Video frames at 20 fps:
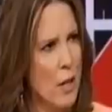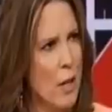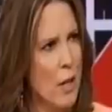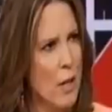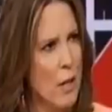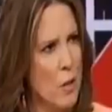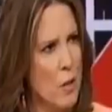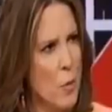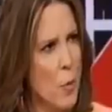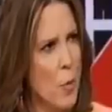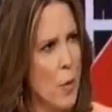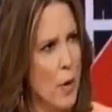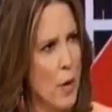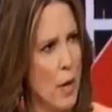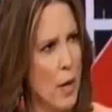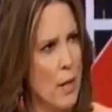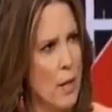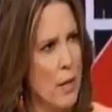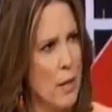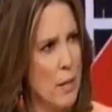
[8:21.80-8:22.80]
in the sport
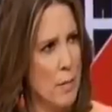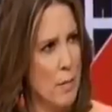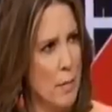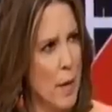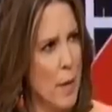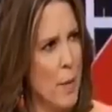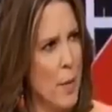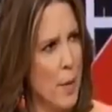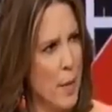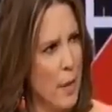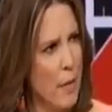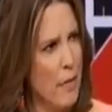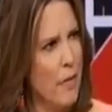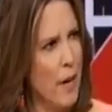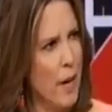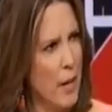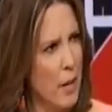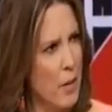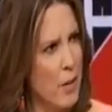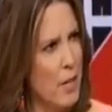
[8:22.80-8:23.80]
as a MMA
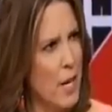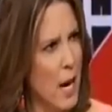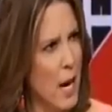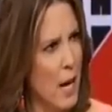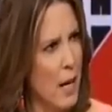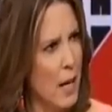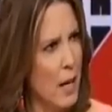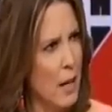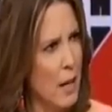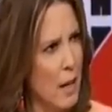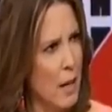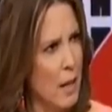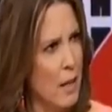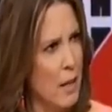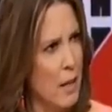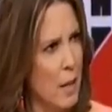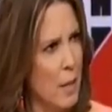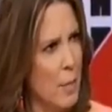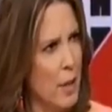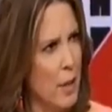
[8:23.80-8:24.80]
fighter died in
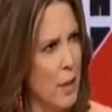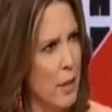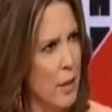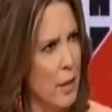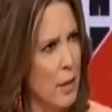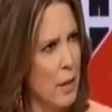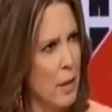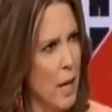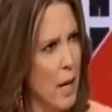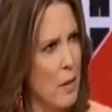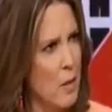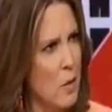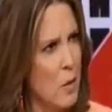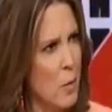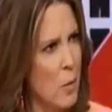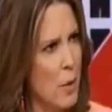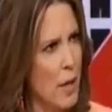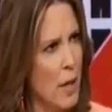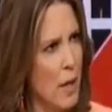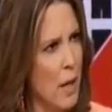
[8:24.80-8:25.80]
Dublin last
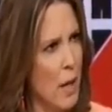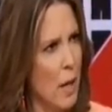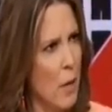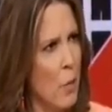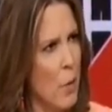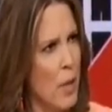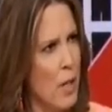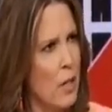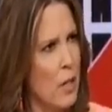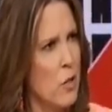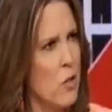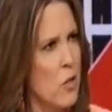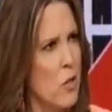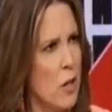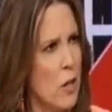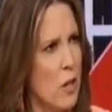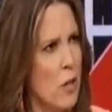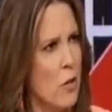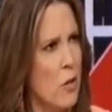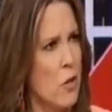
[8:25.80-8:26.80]
week. What
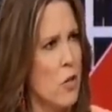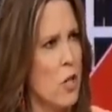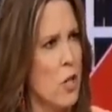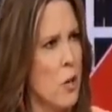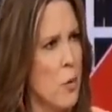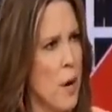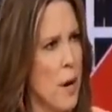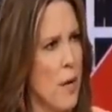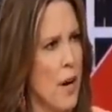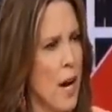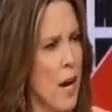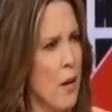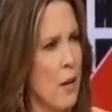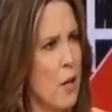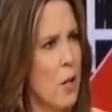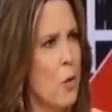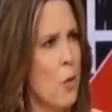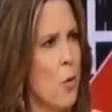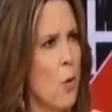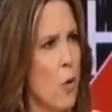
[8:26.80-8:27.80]
concerns do you have? How do
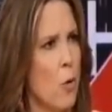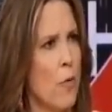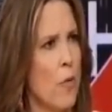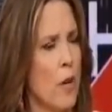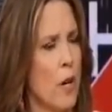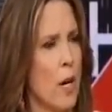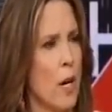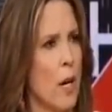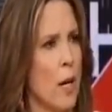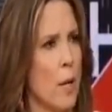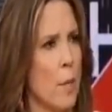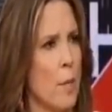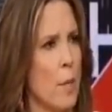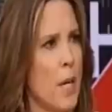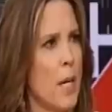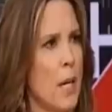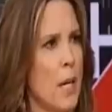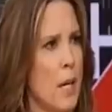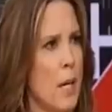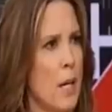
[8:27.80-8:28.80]
you overcome,
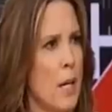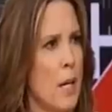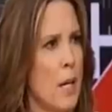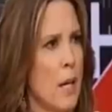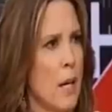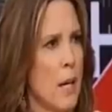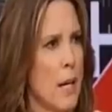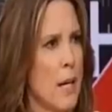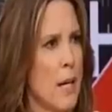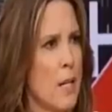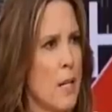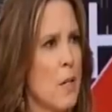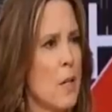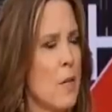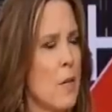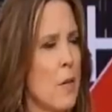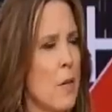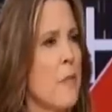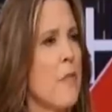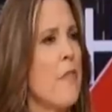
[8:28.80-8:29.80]
I guess, the
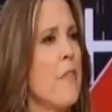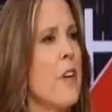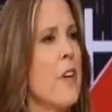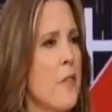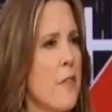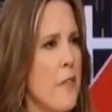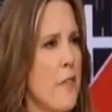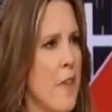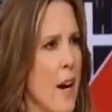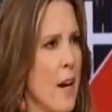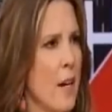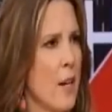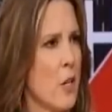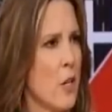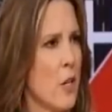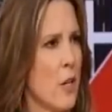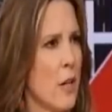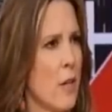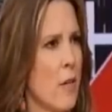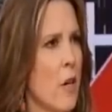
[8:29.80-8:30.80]
fear
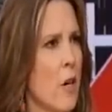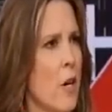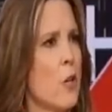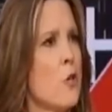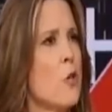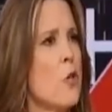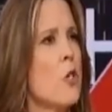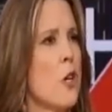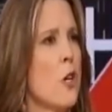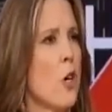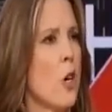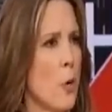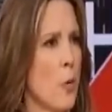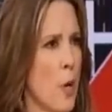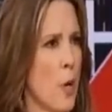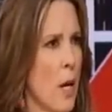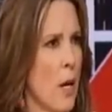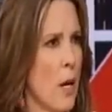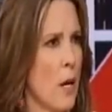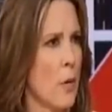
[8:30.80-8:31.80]
factor in regards to your own
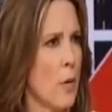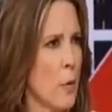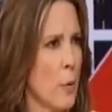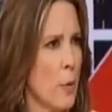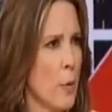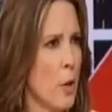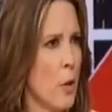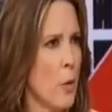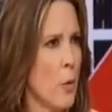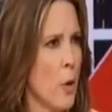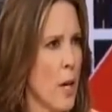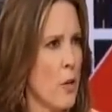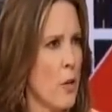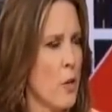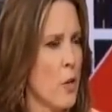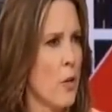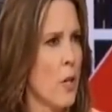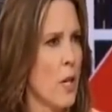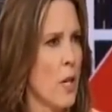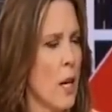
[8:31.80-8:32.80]
health when you
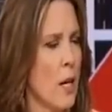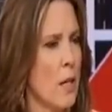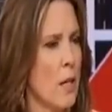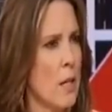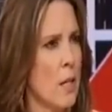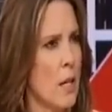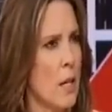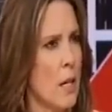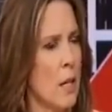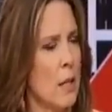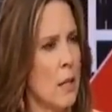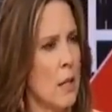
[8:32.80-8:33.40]
enter the octagon?